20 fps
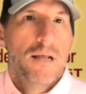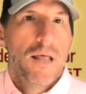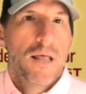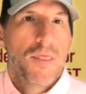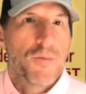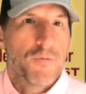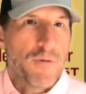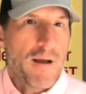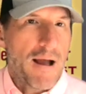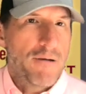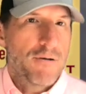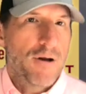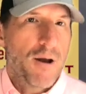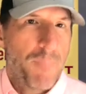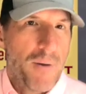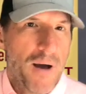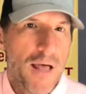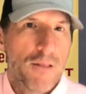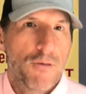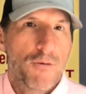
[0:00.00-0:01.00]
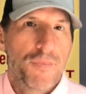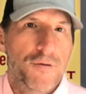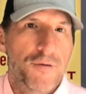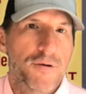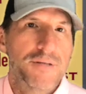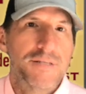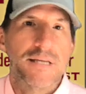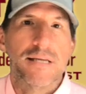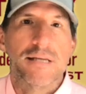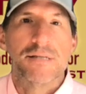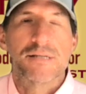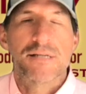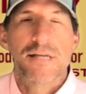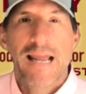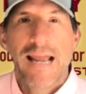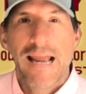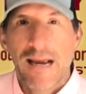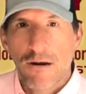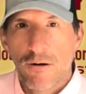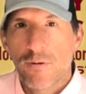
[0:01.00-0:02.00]
Throughout Apollo 13's
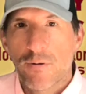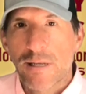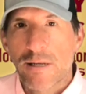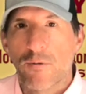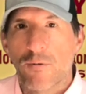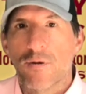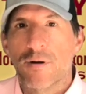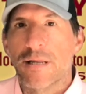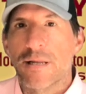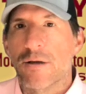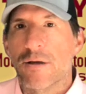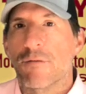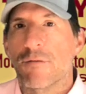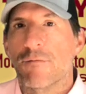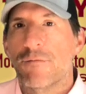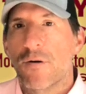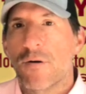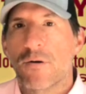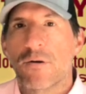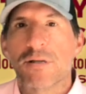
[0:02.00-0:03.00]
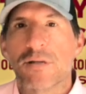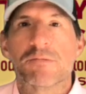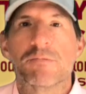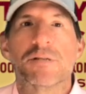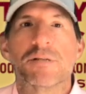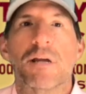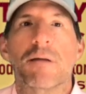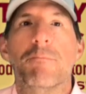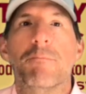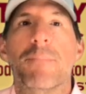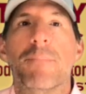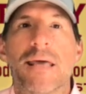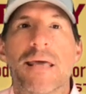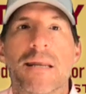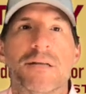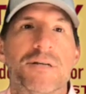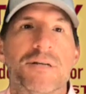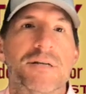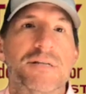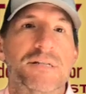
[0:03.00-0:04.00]
harrowing ordeal, the focus was on
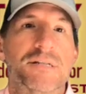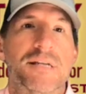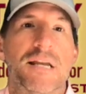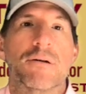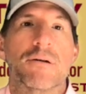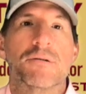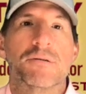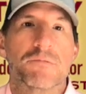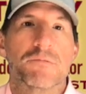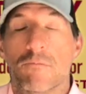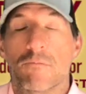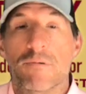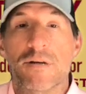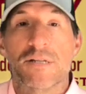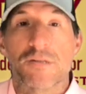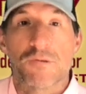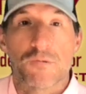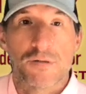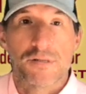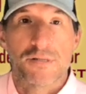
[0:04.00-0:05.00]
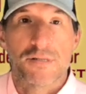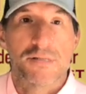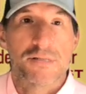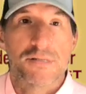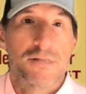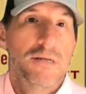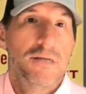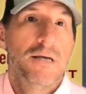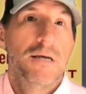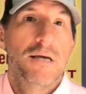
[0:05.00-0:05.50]
managing scarce resources,